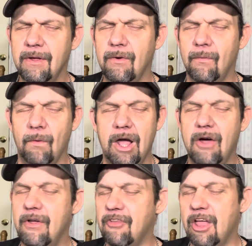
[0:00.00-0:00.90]

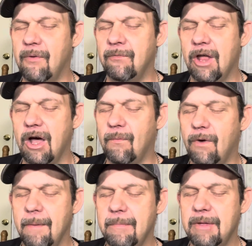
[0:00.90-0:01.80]
well, is that not
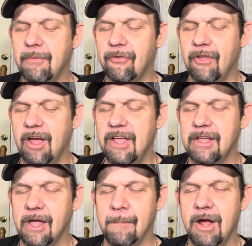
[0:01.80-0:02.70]
what people say? You
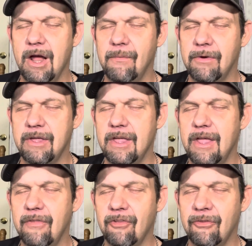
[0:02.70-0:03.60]
get married with
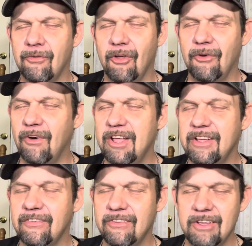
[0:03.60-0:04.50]
kids, and so
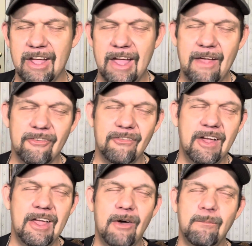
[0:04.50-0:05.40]
you can have
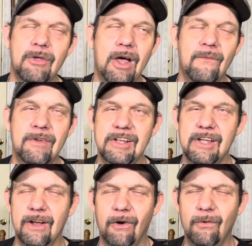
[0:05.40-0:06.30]
somebody help you out when you
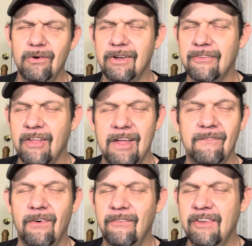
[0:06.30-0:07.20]
get older? Is that
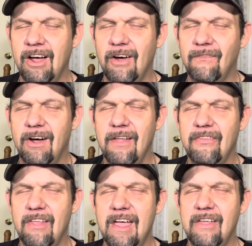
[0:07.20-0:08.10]
not
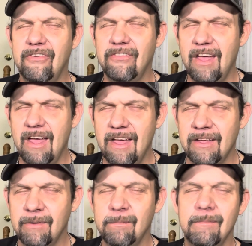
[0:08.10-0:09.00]
what they
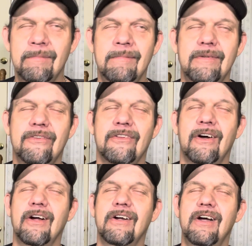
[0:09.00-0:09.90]
say? So
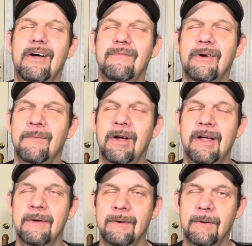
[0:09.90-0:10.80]
I come from,
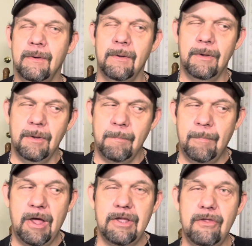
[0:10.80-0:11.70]
right?
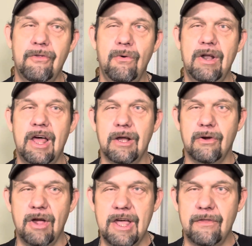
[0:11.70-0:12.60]
But you do it out of
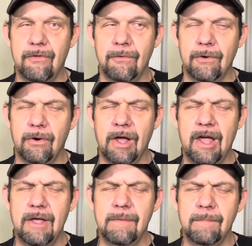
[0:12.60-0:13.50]
gratitude, okay?